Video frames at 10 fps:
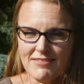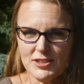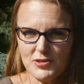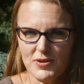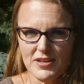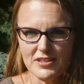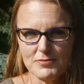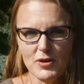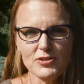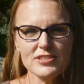of soil,
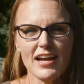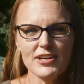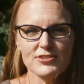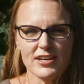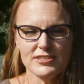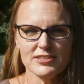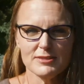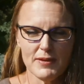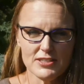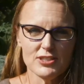most hydrangeas,
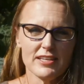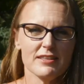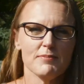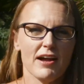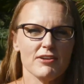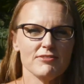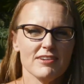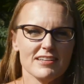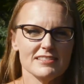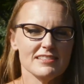especially the
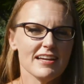macrophylla,